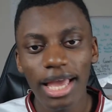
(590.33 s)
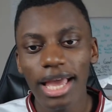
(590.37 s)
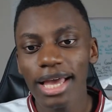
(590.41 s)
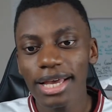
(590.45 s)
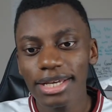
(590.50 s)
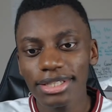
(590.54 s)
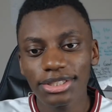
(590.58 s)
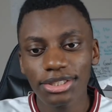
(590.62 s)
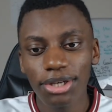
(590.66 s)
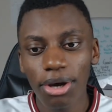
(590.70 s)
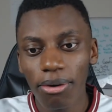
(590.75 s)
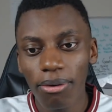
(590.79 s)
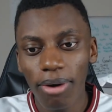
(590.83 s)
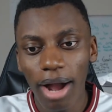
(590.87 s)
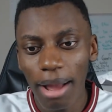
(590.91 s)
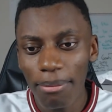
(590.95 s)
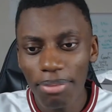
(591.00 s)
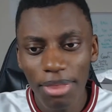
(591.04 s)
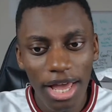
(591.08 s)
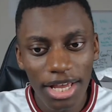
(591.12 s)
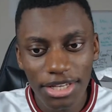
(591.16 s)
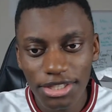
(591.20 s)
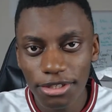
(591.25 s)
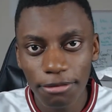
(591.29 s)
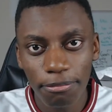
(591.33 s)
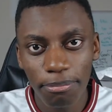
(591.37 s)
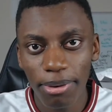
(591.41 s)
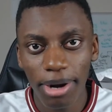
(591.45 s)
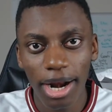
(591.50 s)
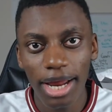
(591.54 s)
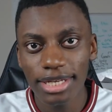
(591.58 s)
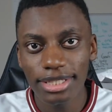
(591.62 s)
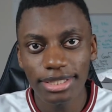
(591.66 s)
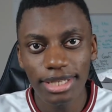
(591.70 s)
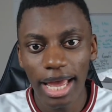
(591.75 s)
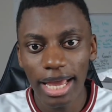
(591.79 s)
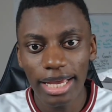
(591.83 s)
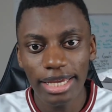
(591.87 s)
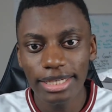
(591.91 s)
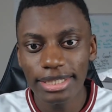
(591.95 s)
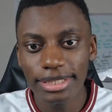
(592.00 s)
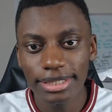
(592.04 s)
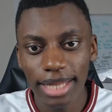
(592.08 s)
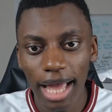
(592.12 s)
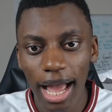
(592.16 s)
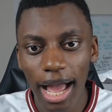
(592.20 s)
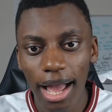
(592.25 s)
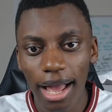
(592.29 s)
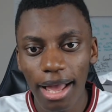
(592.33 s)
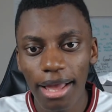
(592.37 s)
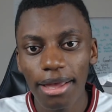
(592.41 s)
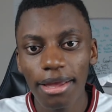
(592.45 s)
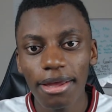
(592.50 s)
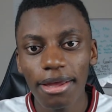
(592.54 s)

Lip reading: So I'm not surprised that he's not